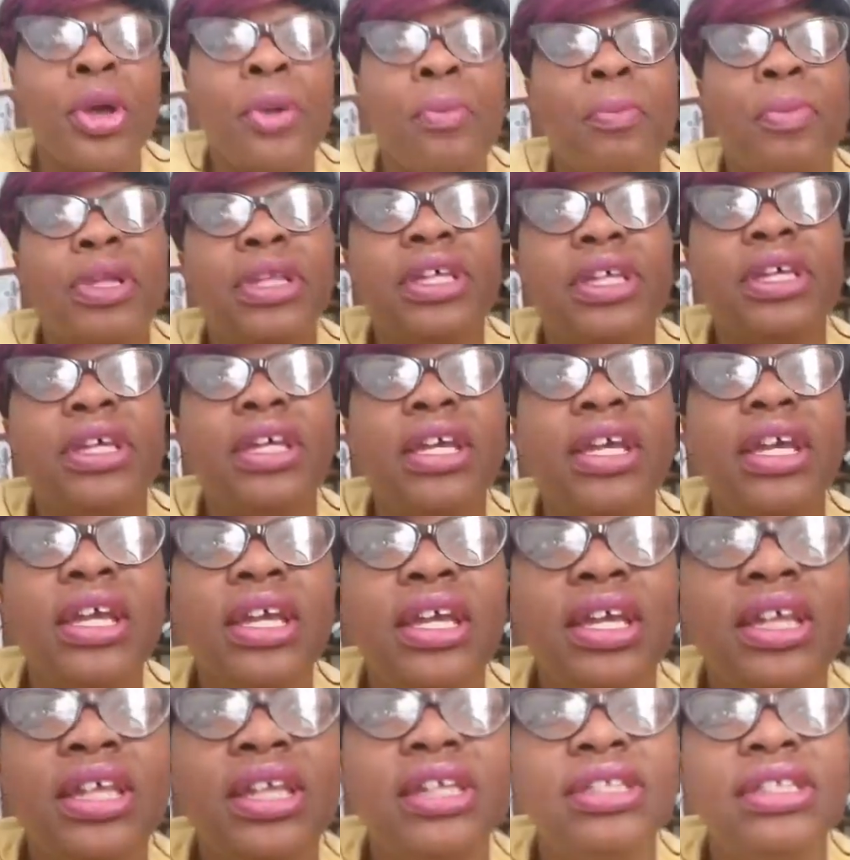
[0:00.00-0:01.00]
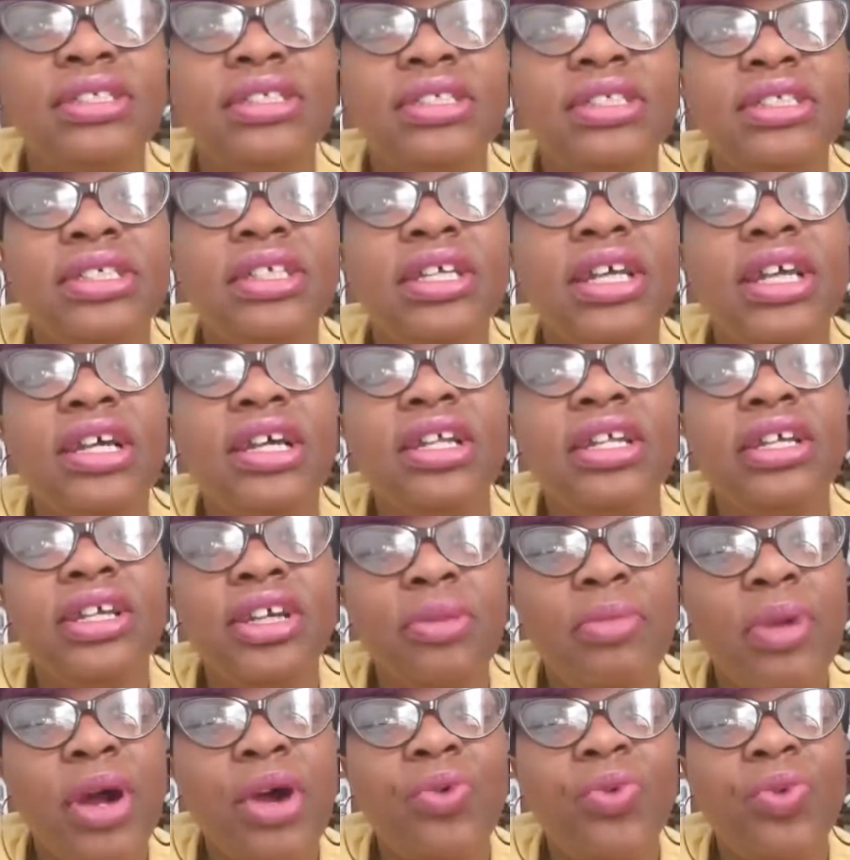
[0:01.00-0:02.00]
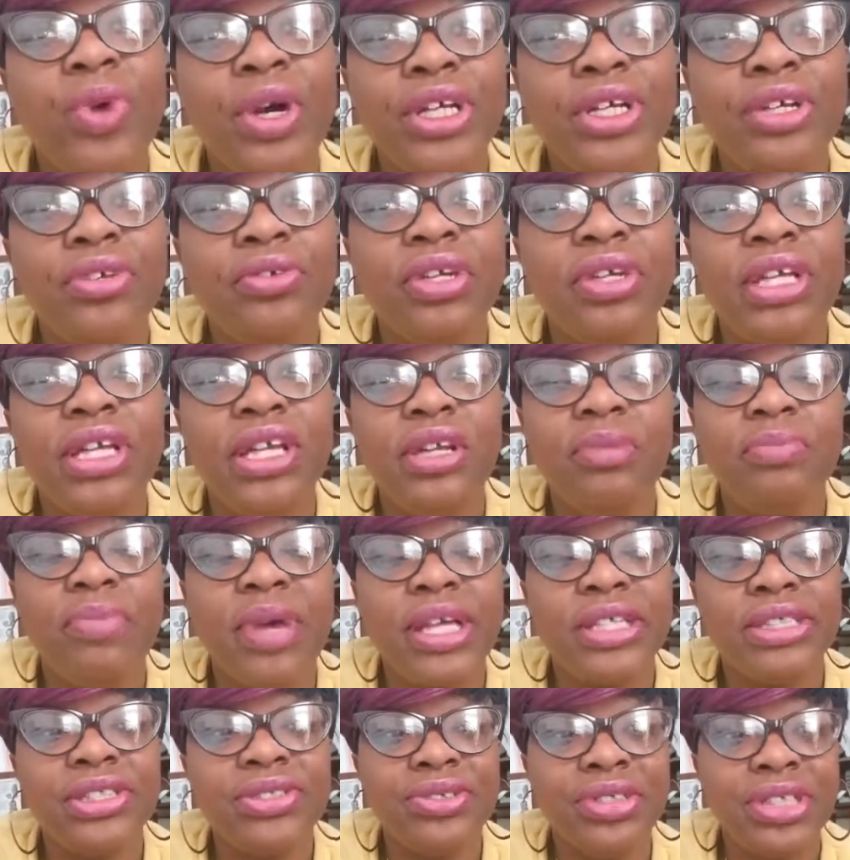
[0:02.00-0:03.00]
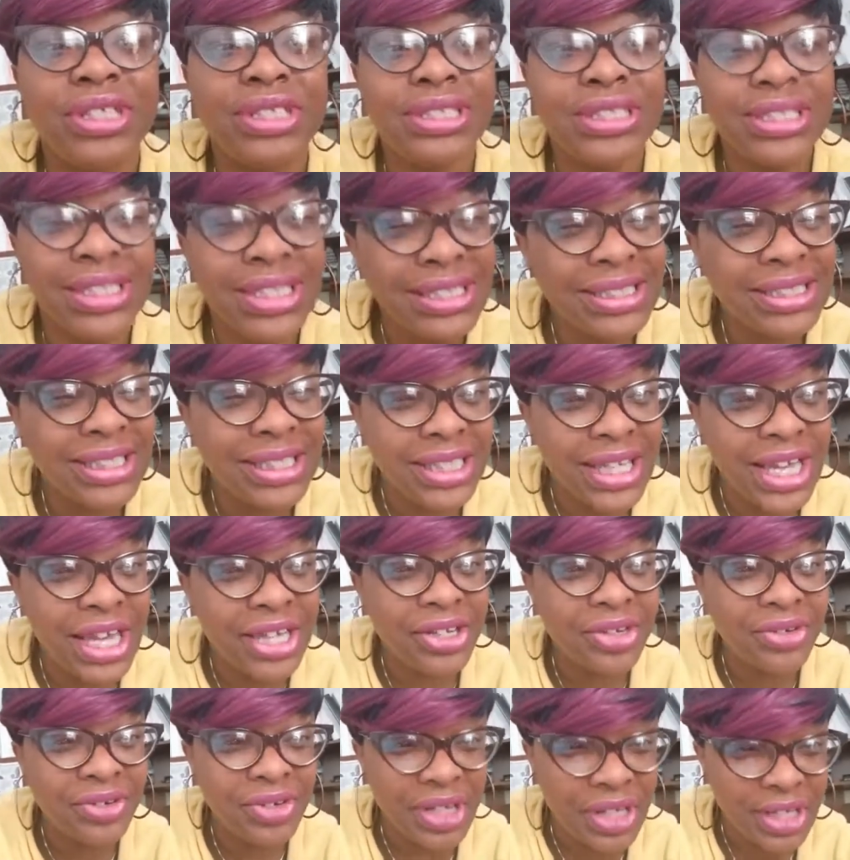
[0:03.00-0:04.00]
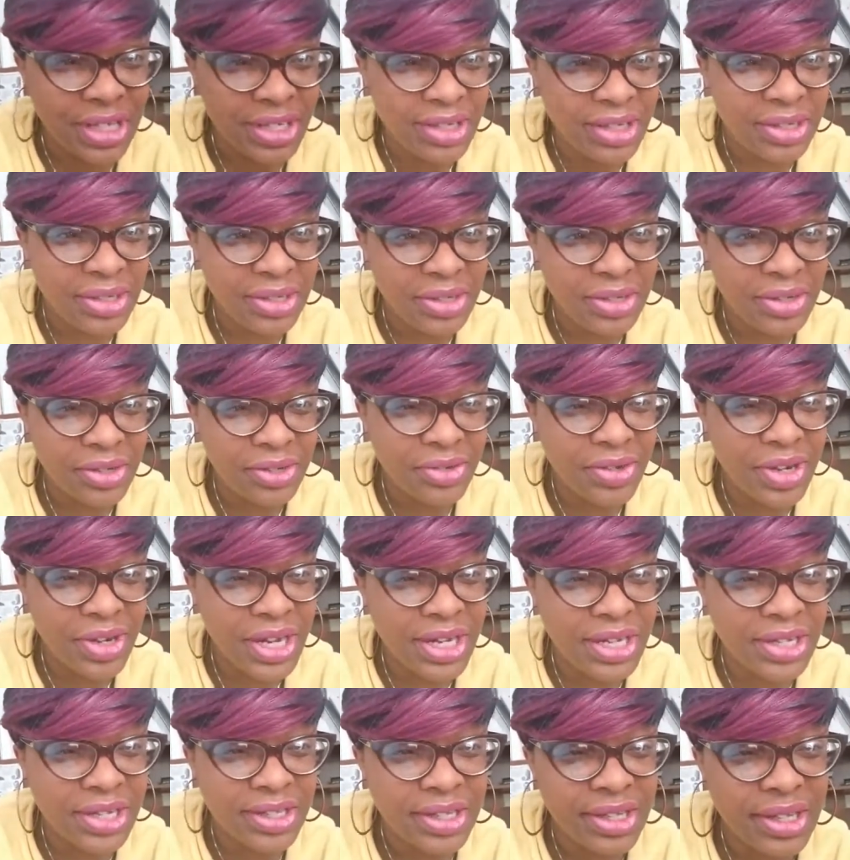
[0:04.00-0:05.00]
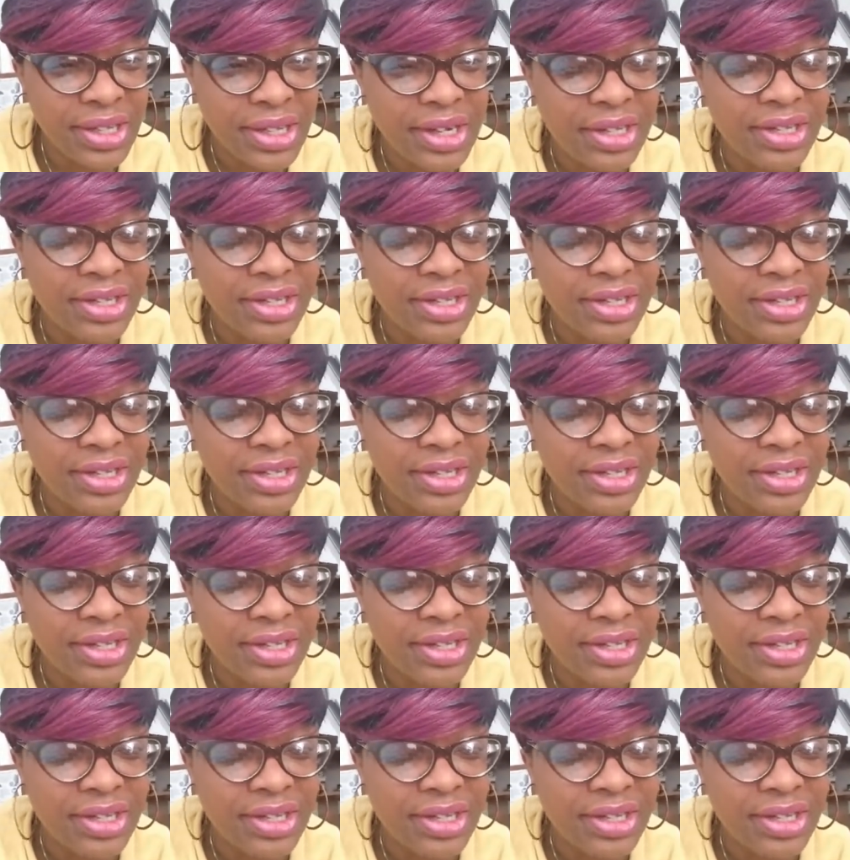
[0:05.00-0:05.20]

But the key is to get clear about what you need based on the season that you're in, right?